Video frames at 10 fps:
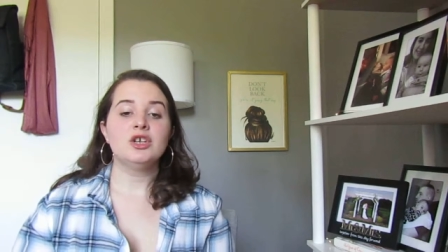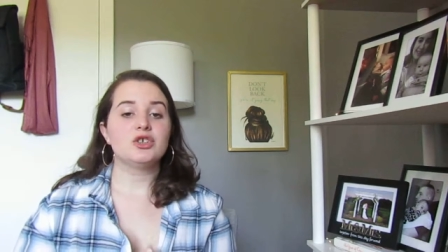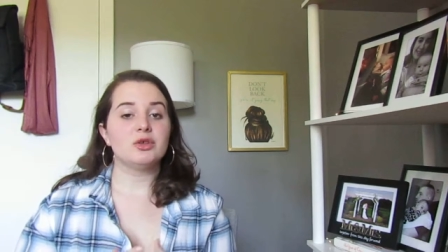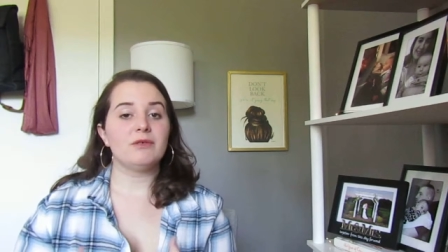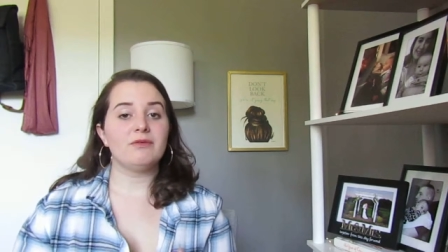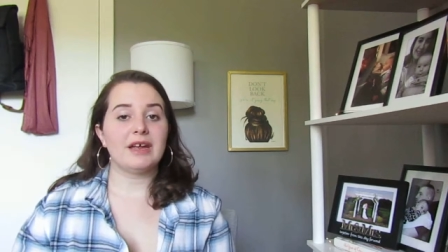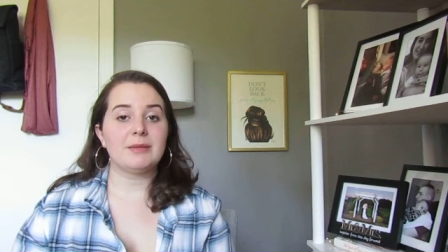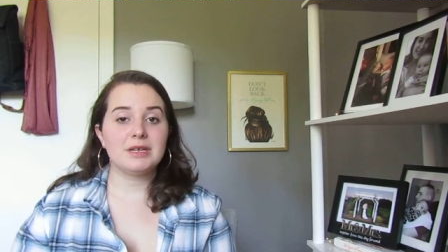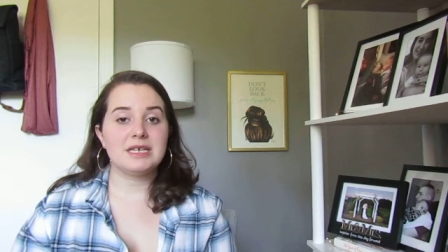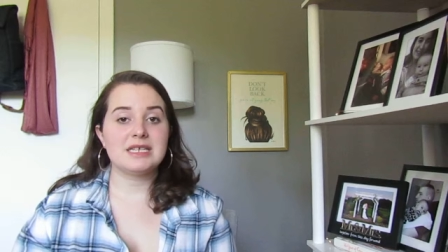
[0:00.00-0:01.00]
Show the
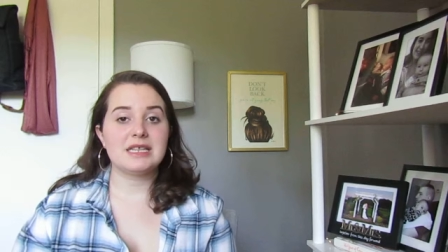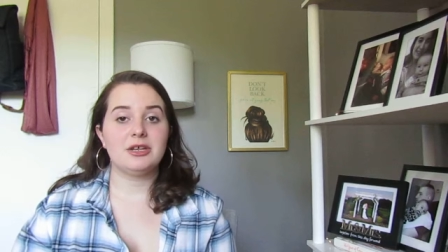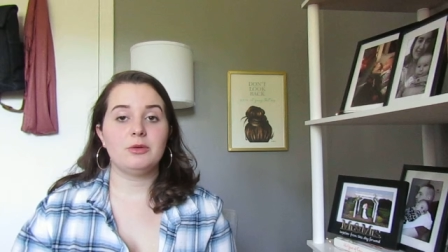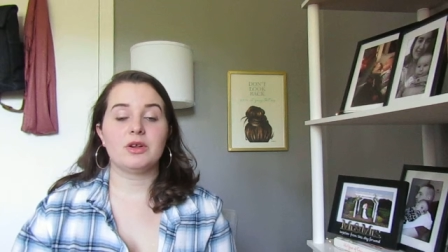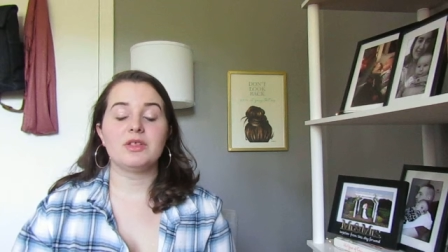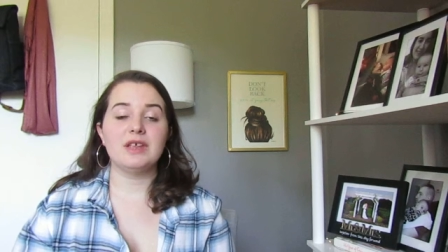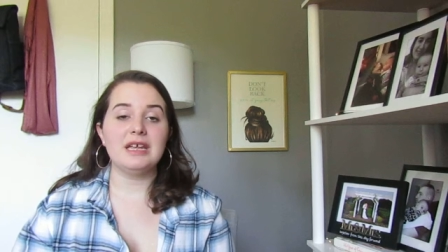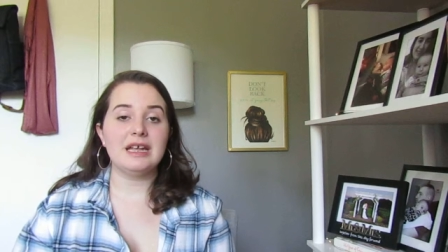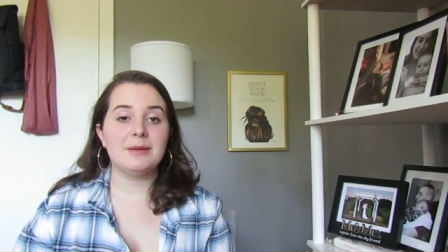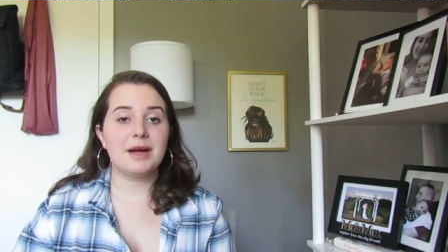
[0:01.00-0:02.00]
families that you are
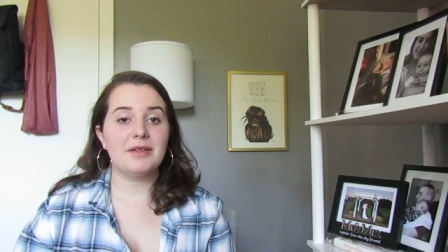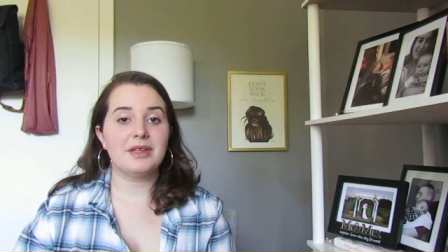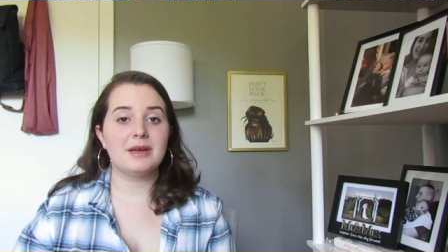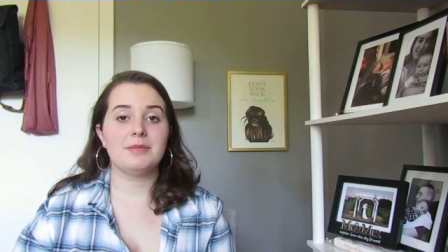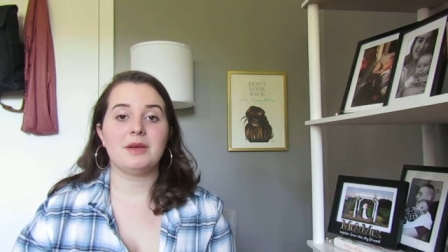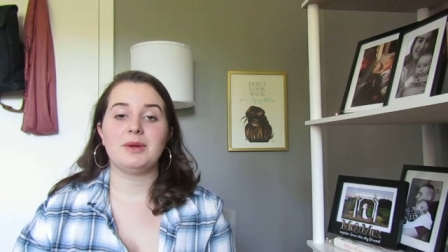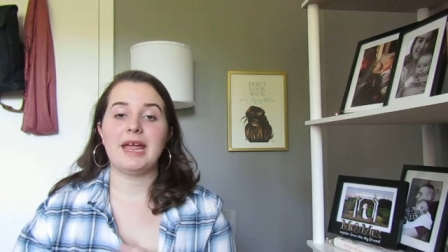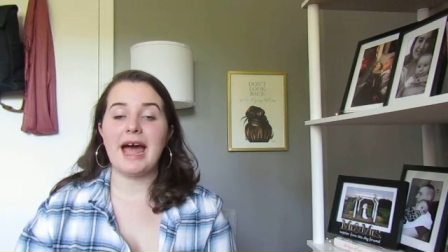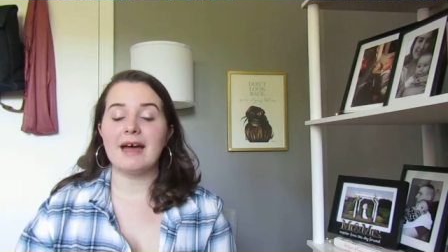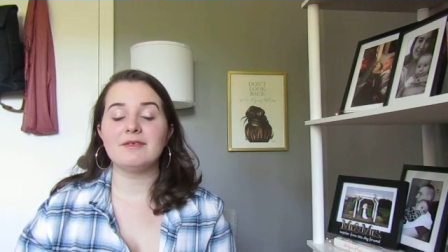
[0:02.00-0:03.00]
thinking about them, that we
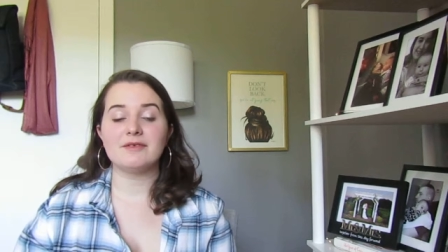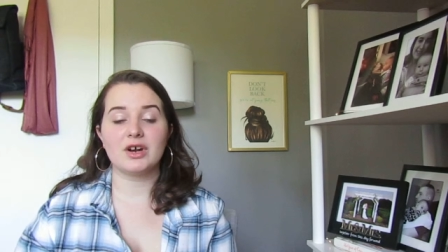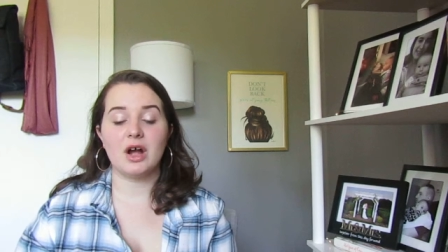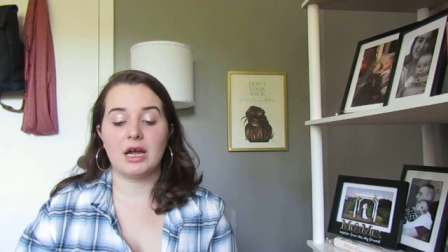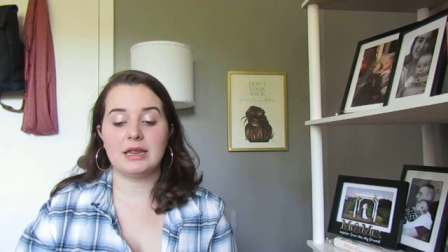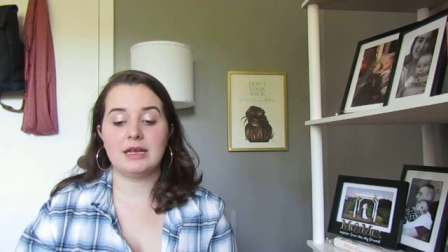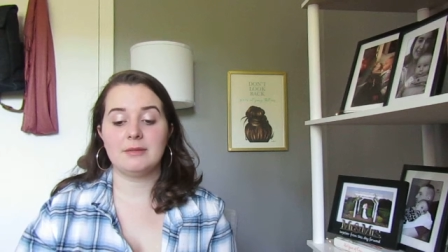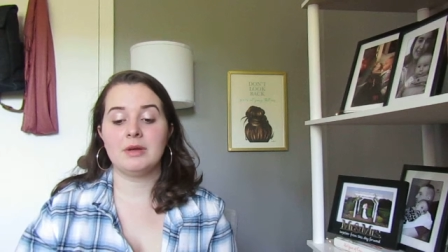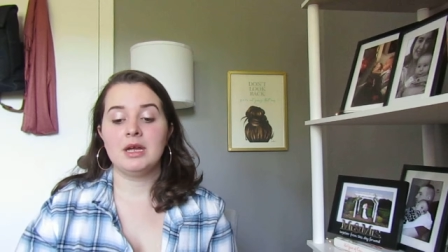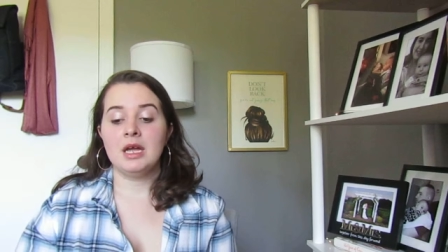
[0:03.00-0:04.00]
haven't forgotten
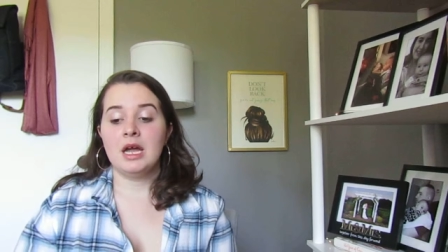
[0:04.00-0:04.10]
them.